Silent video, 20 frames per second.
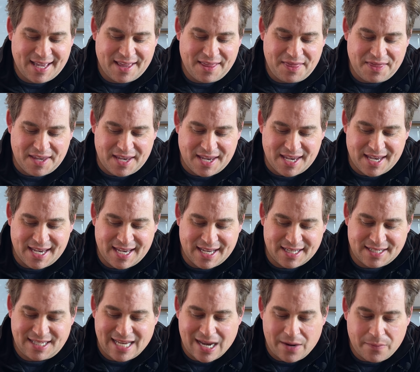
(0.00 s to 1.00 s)
The
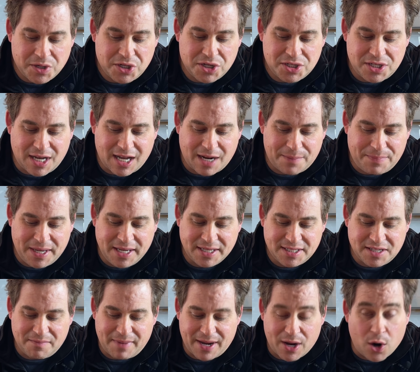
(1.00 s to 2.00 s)
sandwich is on a
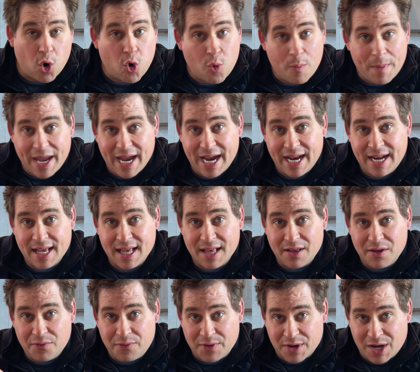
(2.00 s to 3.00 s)
piece of my homemade
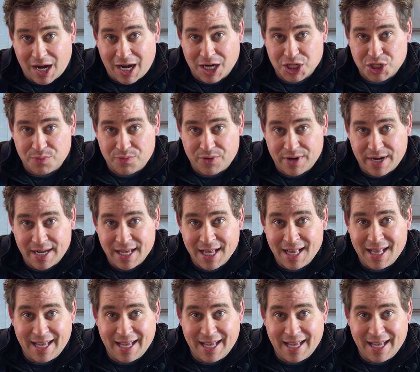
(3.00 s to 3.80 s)
focaccia bread.